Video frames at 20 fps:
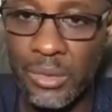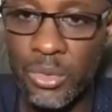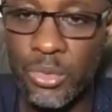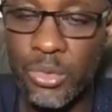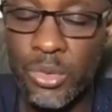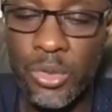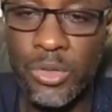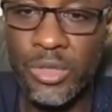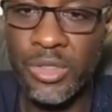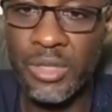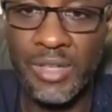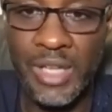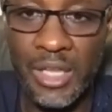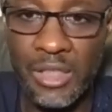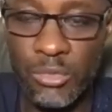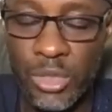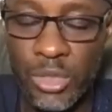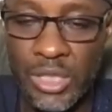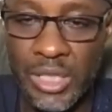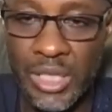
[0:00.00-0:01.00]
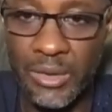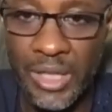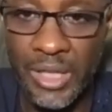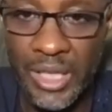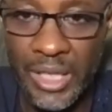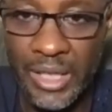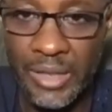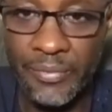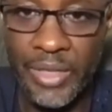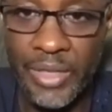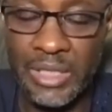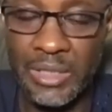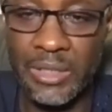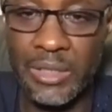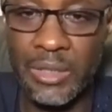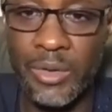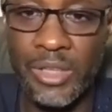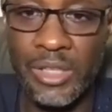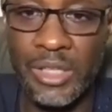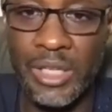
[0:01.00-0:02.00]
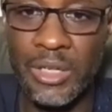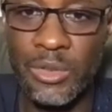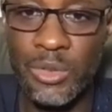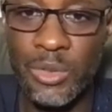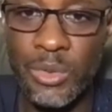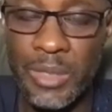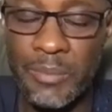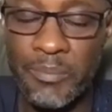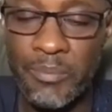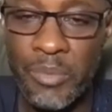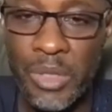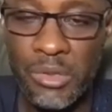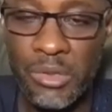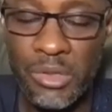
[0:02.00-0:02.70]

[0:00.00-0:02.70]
Who knows if that's what the terrorists are doing?